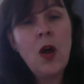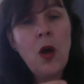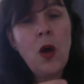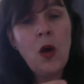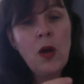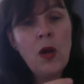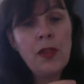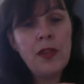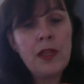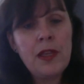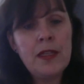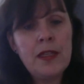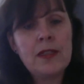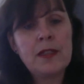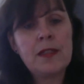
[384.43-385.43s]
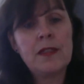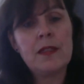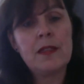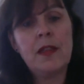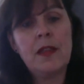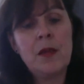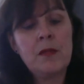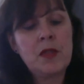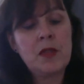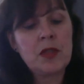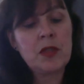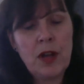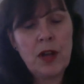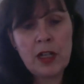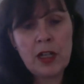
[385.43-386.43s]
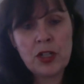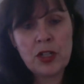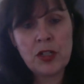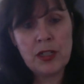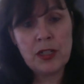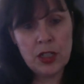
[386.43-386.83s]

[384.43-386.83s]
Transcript: All these structural